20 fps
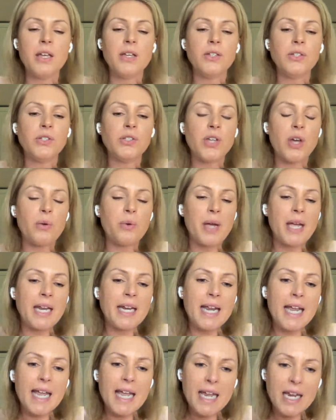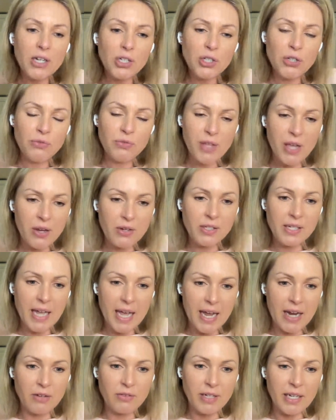So in each of those
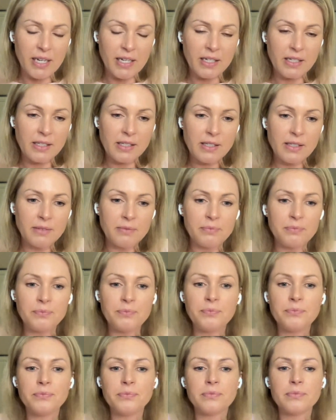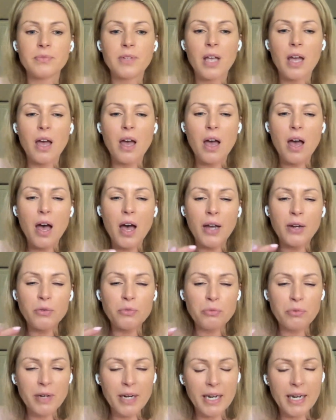areas, I
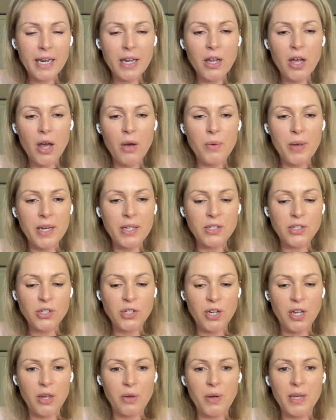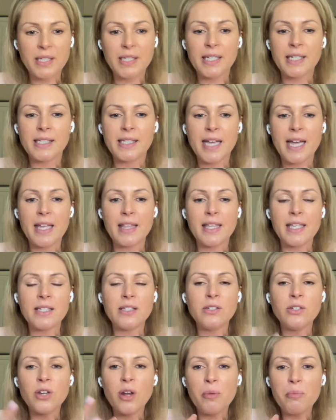really go into, as I say, these
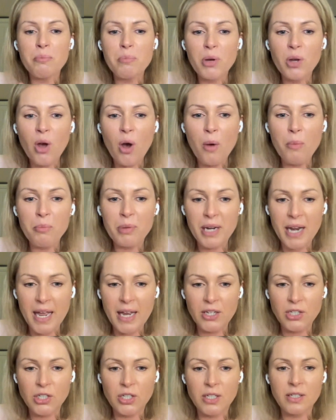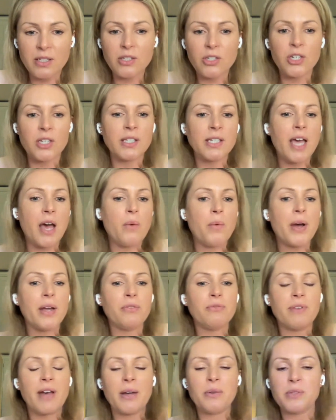number combinations, just how I
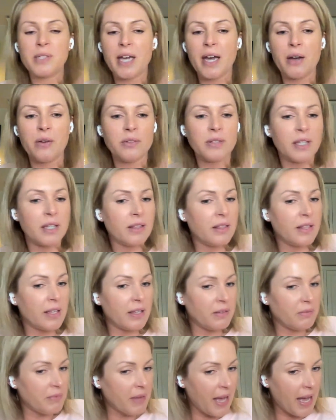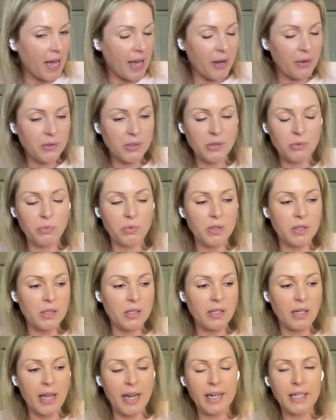found out that the house
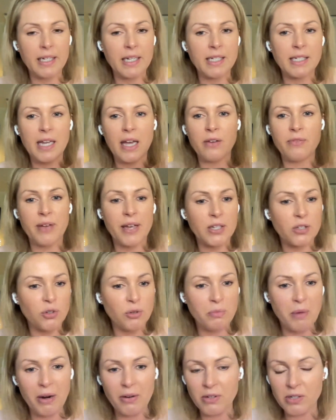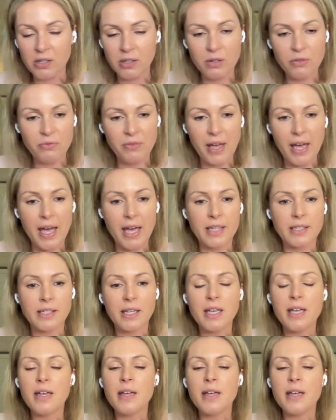was likely to have extramarital affairs.